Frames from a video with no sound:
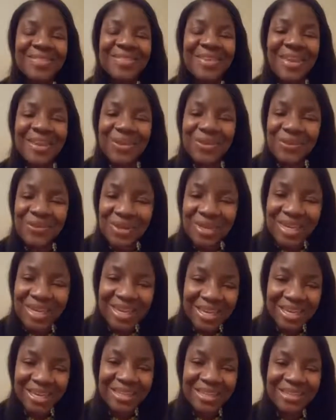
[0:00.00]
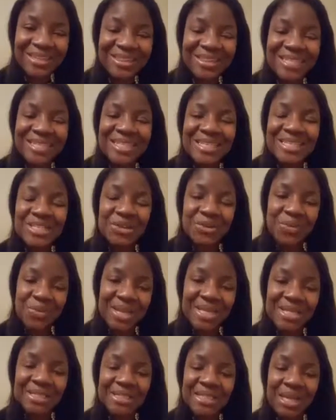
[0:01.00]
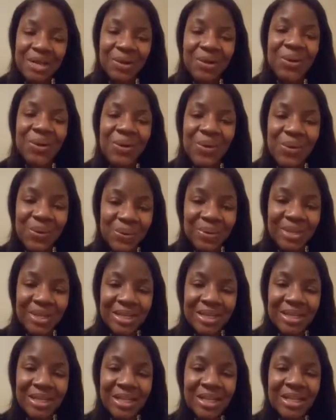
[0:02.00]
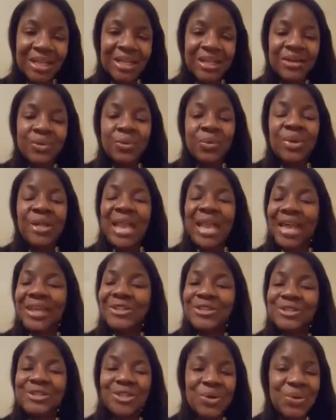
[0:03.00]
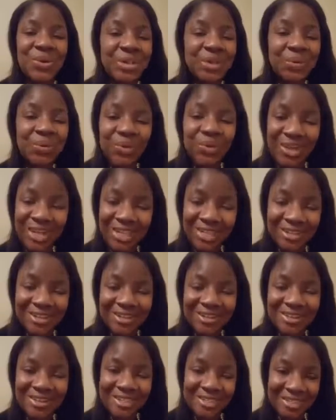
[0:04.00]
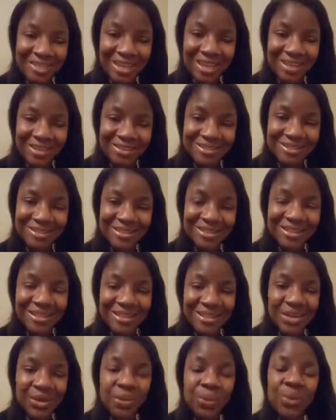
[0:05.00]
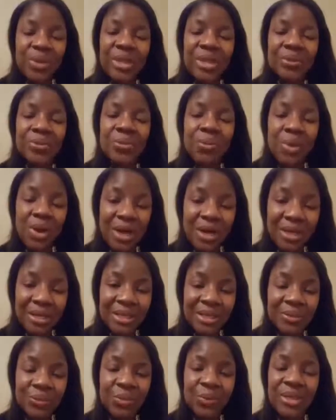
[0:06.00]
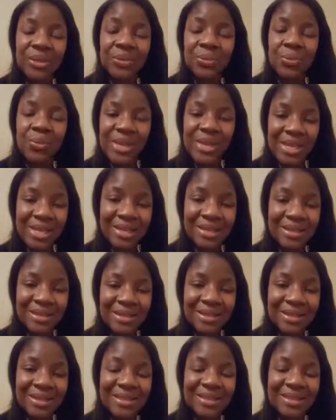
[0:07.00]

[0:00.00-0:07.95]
Thank you again. This is Grace L. Holden. We had a dirty win on tonight. We won. We win.